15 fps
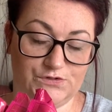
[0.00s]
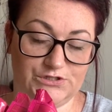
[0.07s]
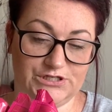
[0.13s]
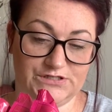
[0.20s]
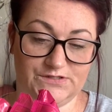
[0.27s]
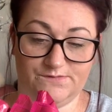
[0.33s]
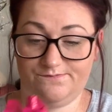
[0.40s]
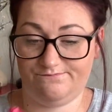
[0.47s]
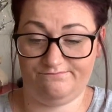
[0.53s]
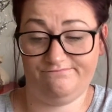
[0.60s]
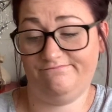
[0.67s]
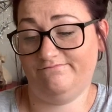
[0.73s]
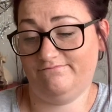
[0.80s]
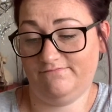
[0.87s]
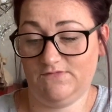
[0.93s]
just
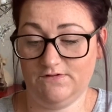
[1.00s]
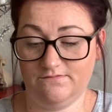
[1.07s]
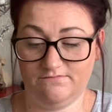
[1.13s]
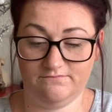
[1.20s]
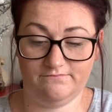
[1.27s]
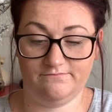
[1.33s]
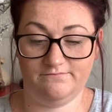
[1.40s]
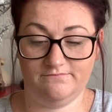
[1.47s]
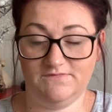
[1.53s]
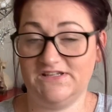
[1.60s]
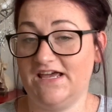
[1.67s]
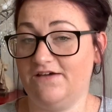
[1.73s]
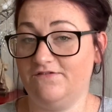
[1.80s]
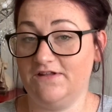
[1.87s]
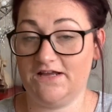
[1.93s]
to
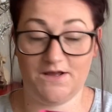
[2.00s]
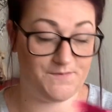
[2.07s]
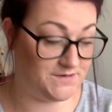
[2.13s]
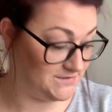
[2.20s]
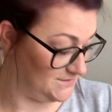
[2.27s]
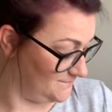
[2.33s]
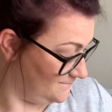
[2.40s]
have in the cupboard.